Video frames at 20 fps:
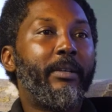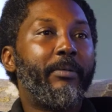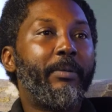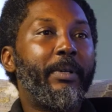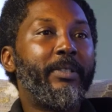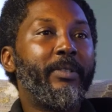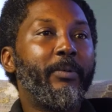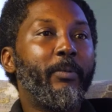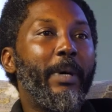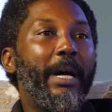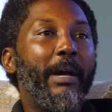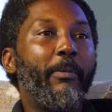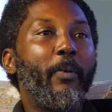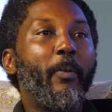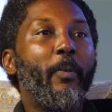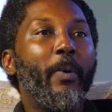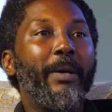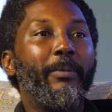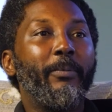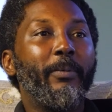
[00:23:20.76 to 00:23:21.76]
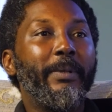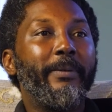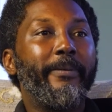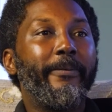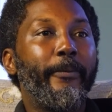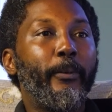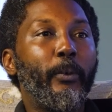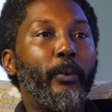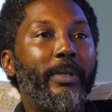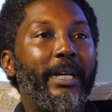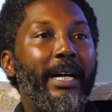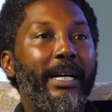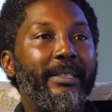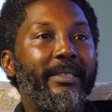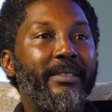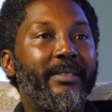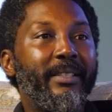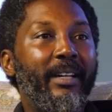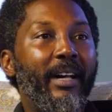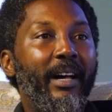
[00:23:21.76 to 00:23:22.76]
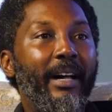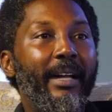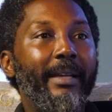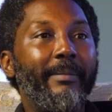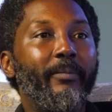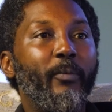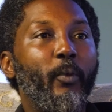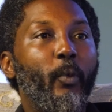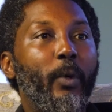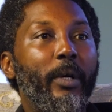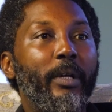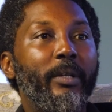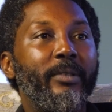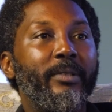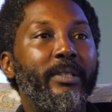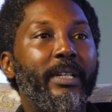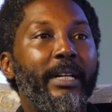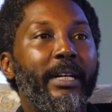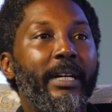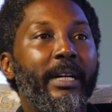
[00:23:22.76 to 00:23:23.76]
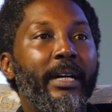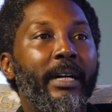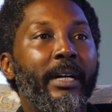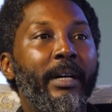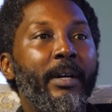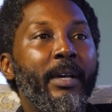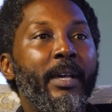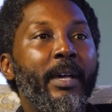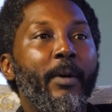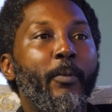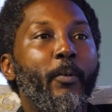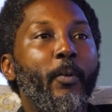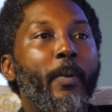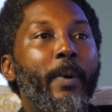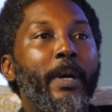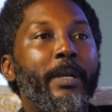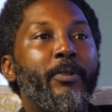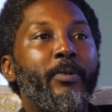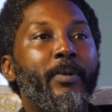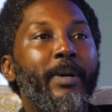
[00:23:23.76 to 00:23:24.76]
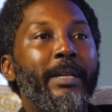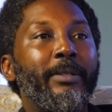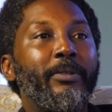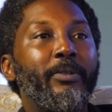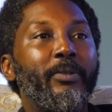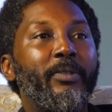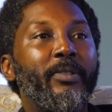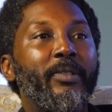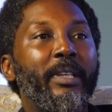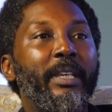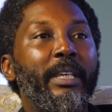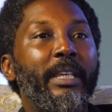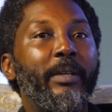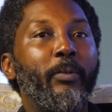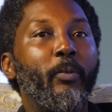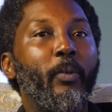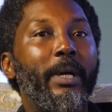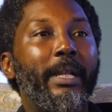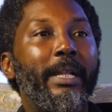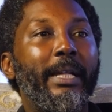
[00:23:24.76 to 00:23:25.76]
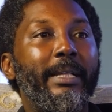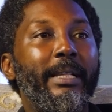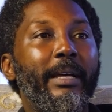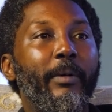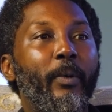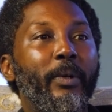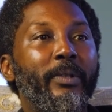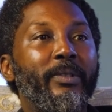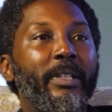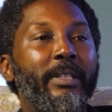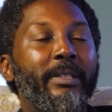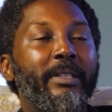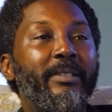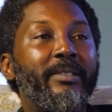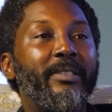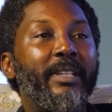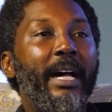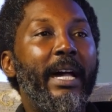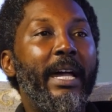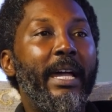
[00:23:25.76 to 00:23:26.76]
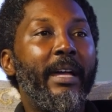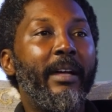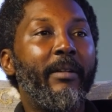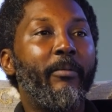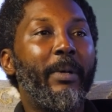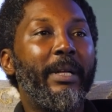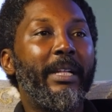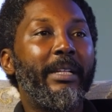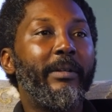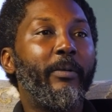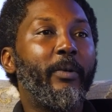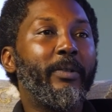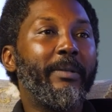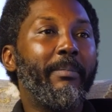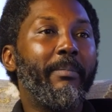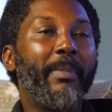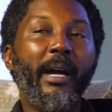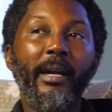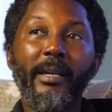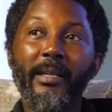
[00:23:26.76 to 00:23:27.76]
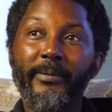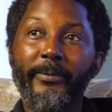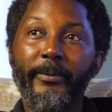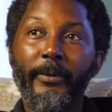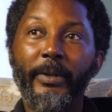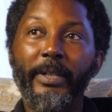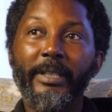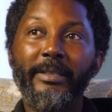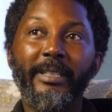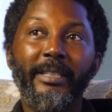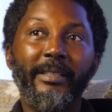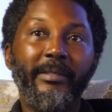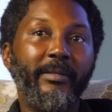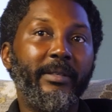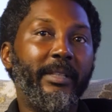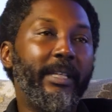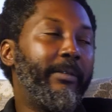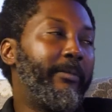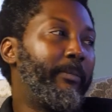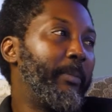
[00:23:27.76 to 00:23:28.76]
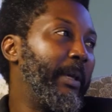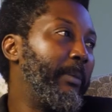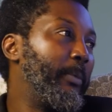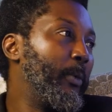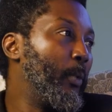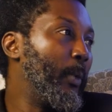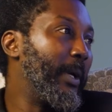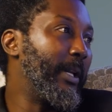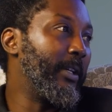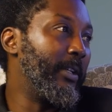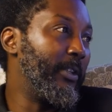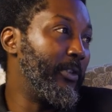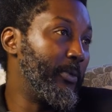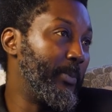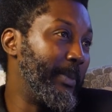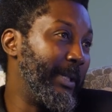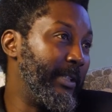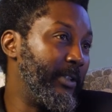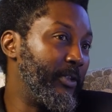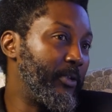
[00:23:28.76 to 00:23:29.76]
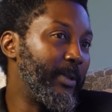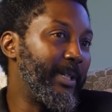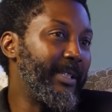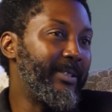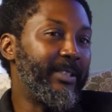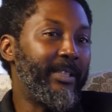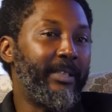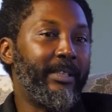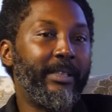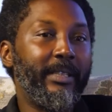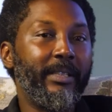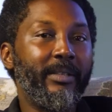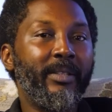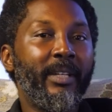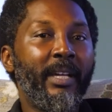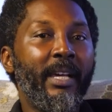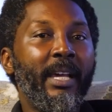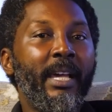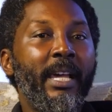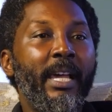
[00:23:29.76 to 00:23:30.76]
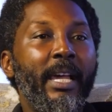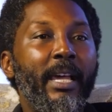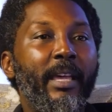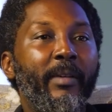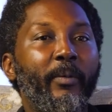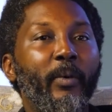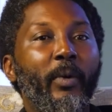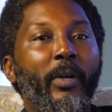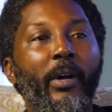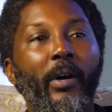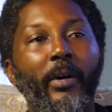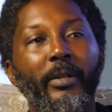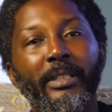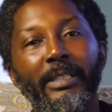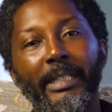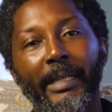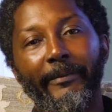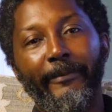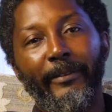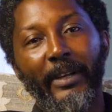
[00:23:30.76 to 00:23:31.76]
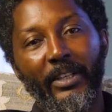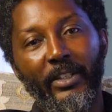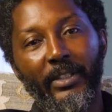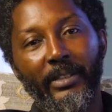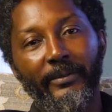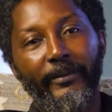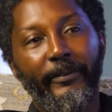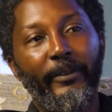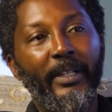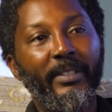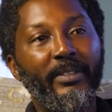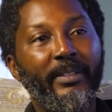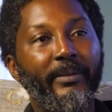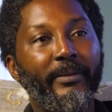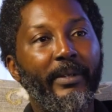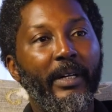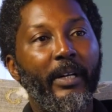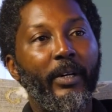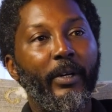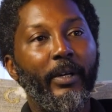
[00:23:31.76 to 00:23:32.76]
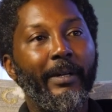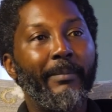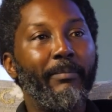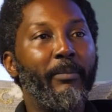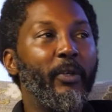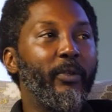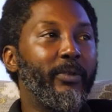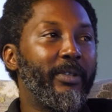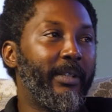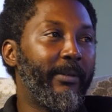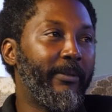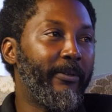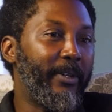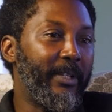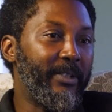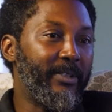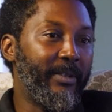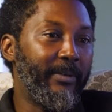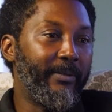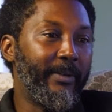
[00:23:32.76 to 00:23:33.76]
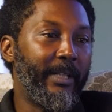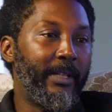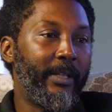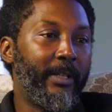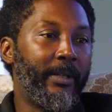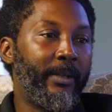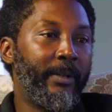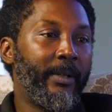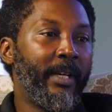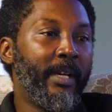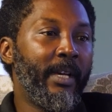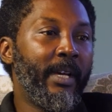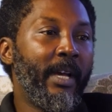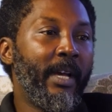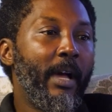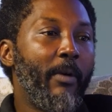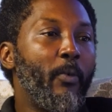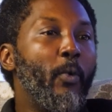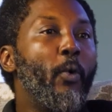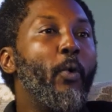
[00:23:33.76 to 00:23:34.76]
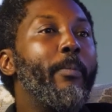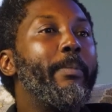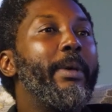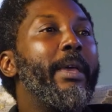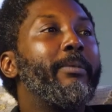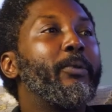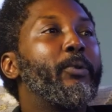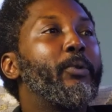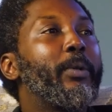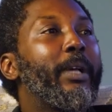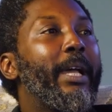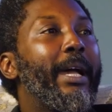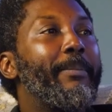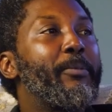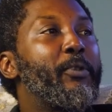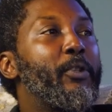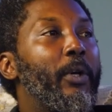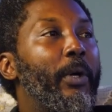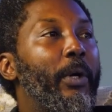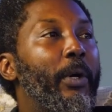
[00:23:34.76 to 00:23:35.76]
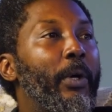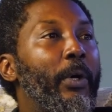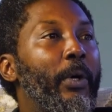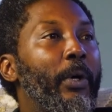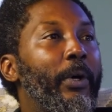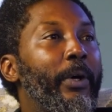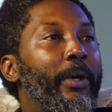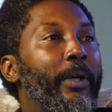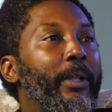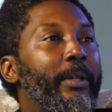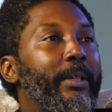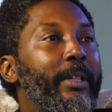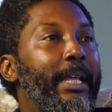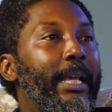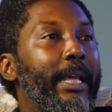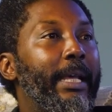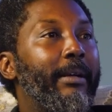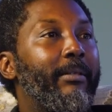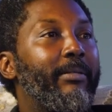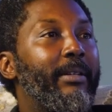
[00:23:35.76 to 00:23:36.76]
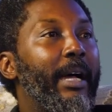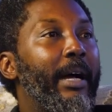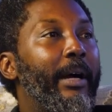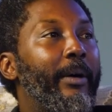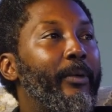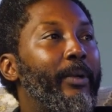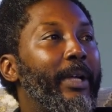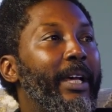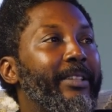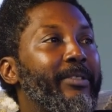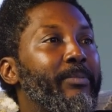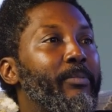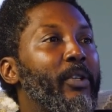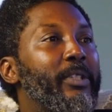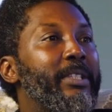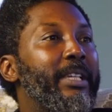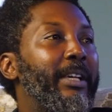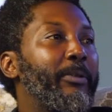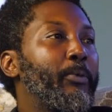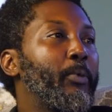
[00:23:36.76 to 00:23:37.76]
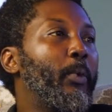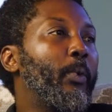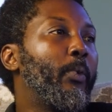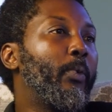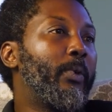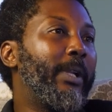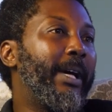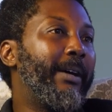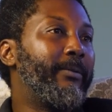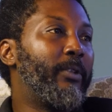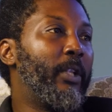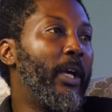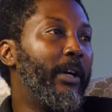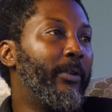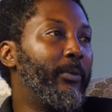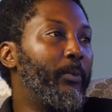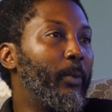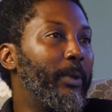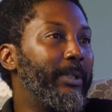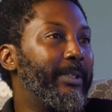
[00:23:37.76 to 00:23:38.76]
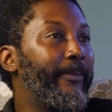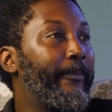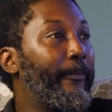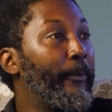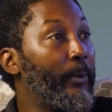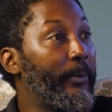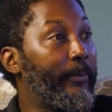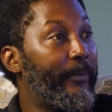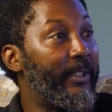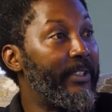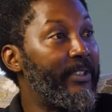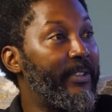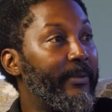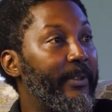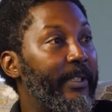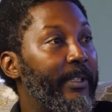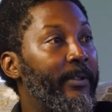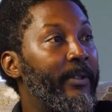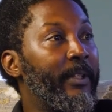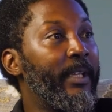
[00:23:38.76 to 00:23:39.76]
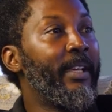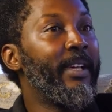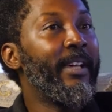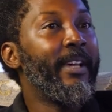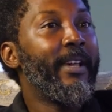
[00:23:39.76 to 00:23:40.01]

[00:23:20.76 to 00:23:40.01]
reason why we went with food at the time was we were trying to see whether there was a desire, whether there was a market for it, and if people were going to be interested in it. If we called it a fashion festival or a music festival, we won't be able to capture the crowd as much as we would have done with a food festival,